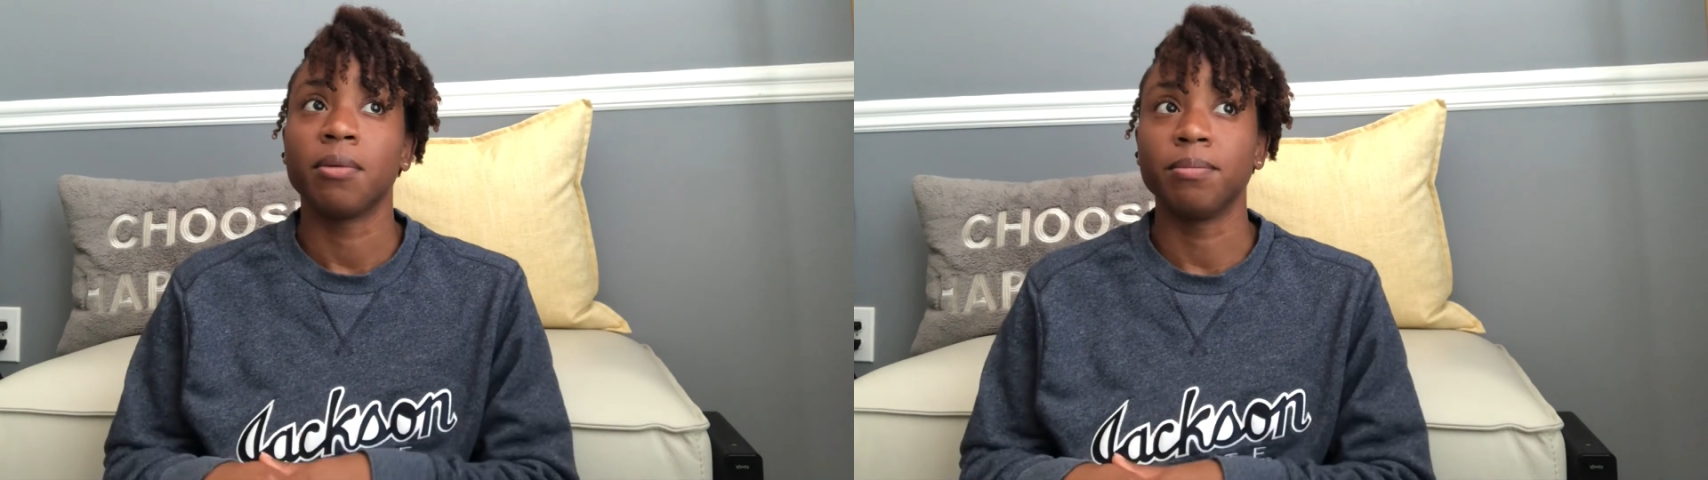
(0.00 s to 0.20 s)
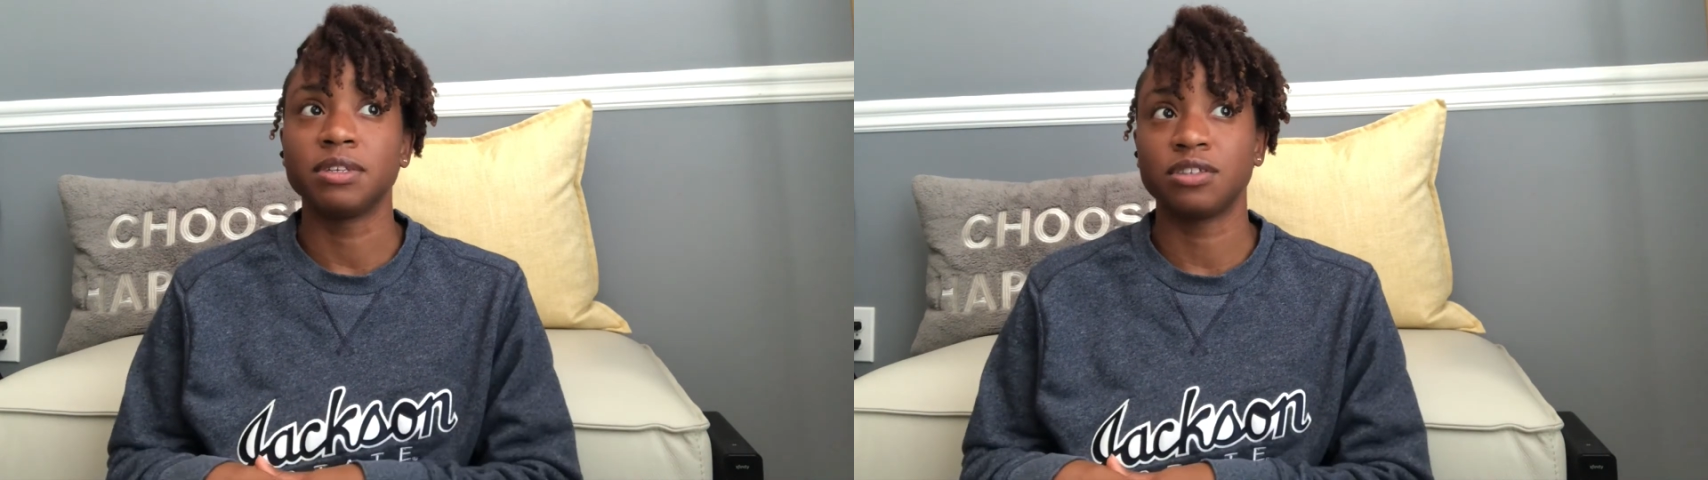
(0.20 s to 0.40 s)

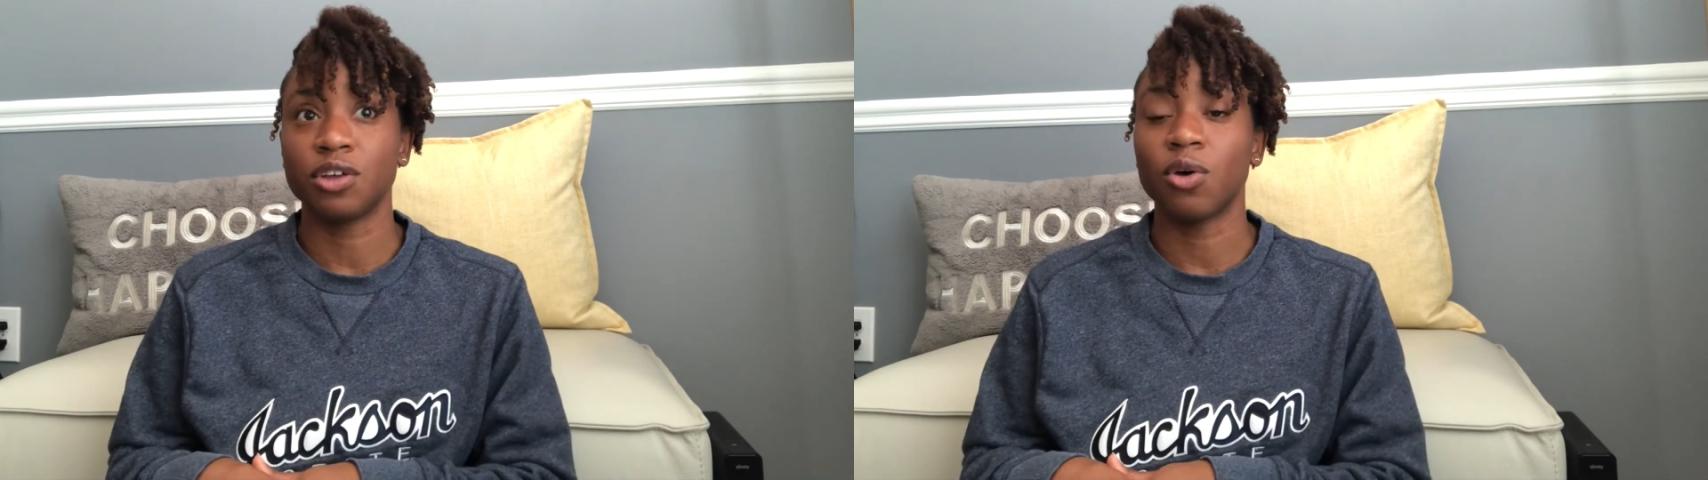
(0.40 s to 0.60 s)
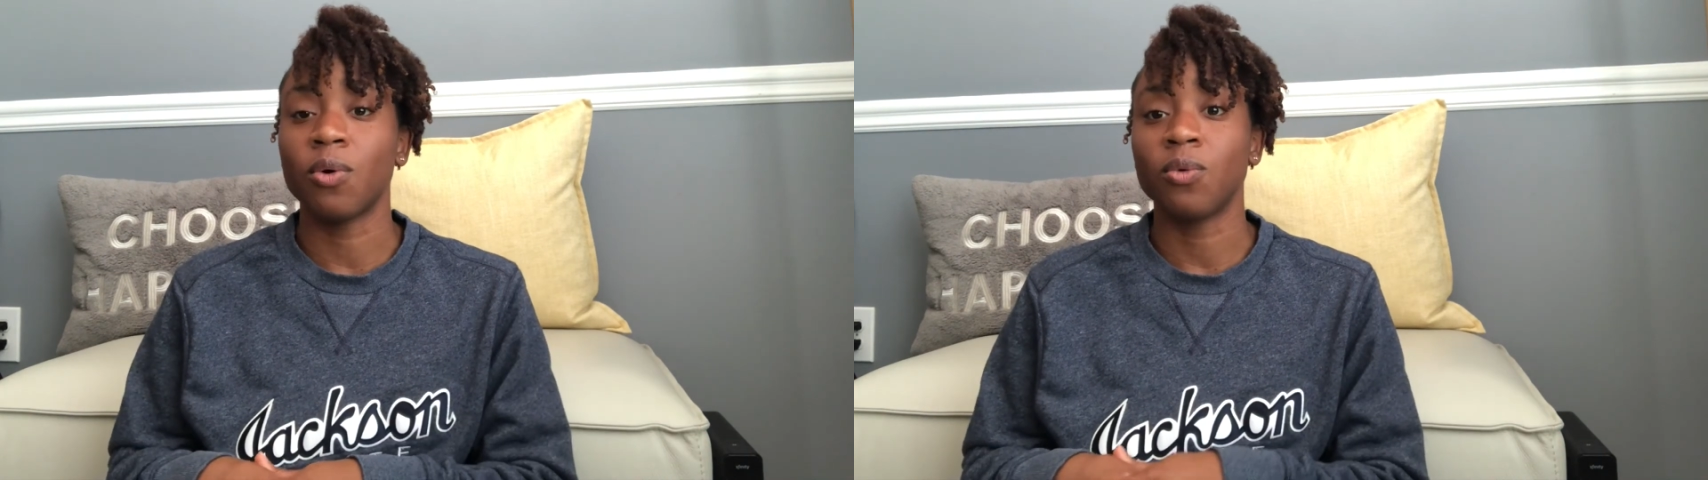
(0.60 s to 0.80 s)

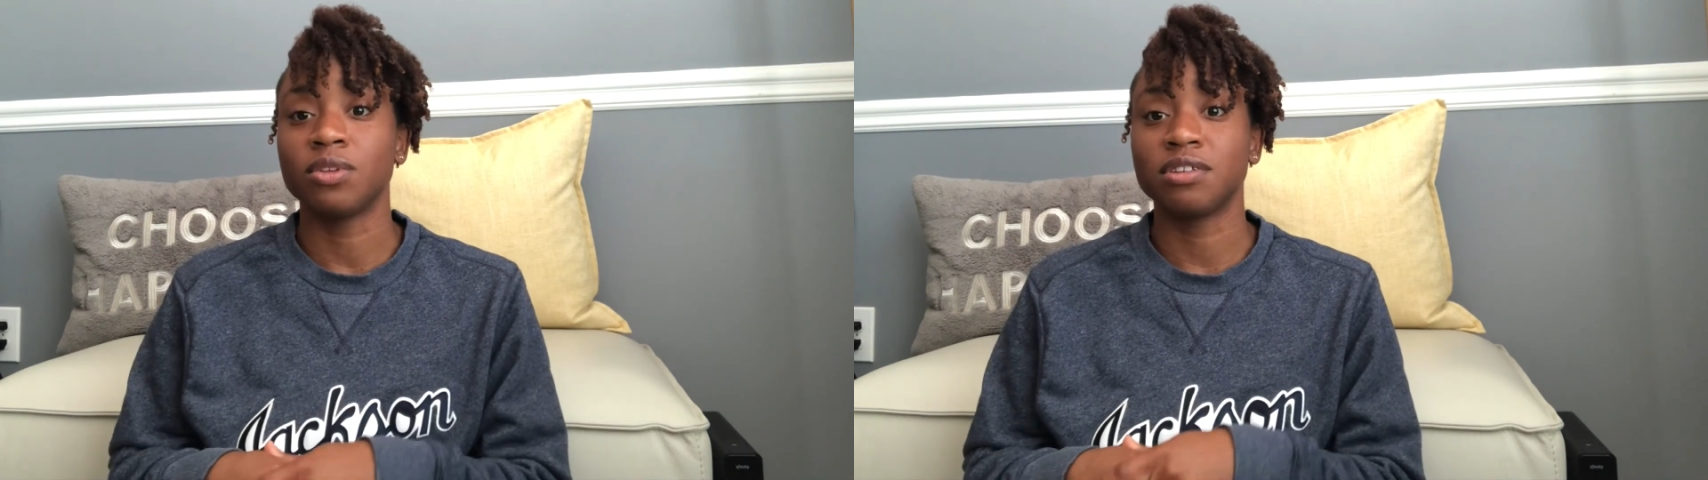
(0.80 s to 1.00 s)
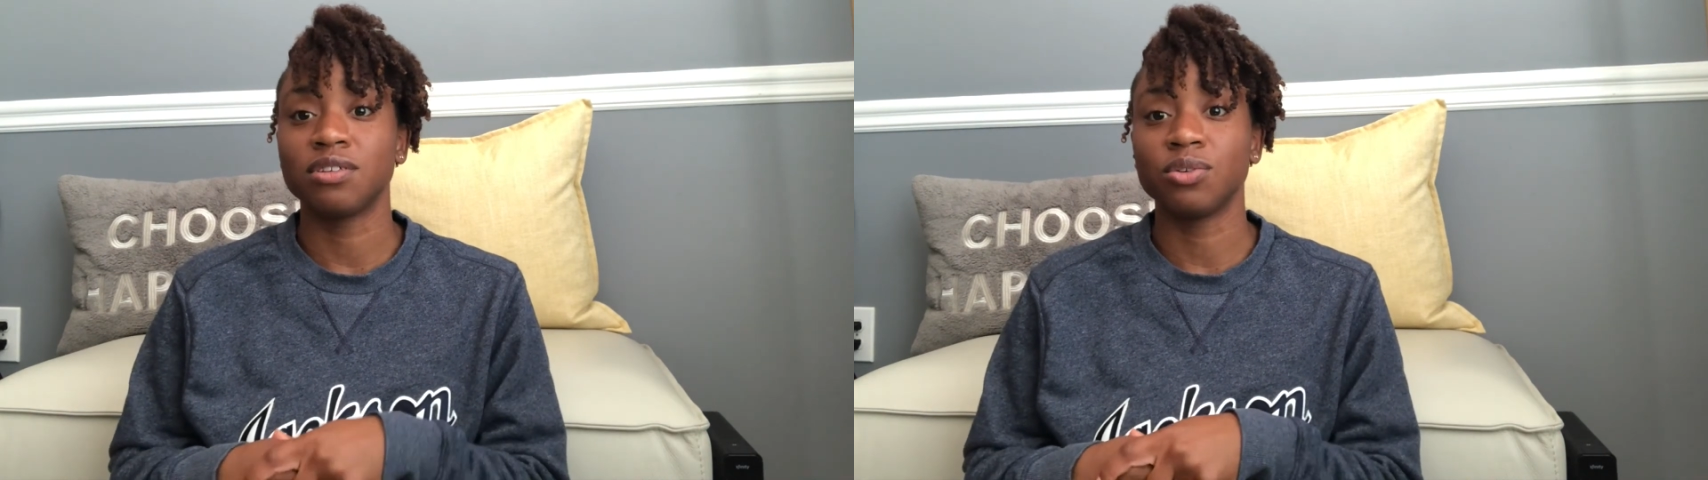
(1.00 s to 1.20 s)
So
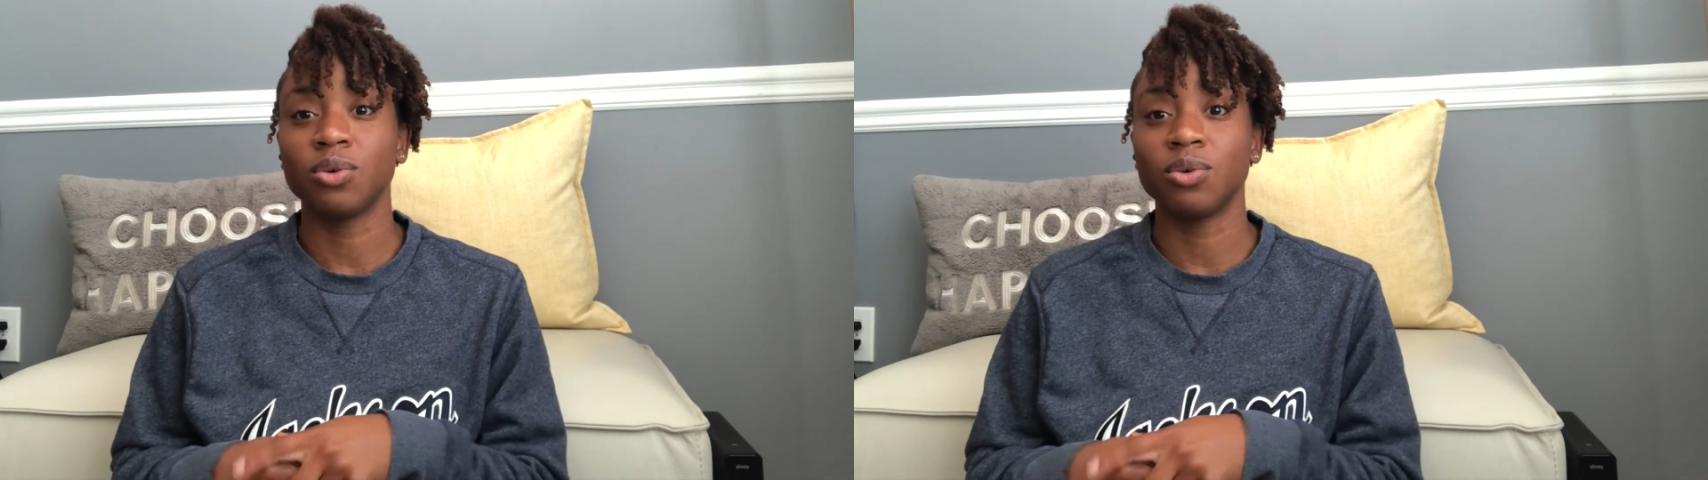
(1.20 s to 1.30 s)
to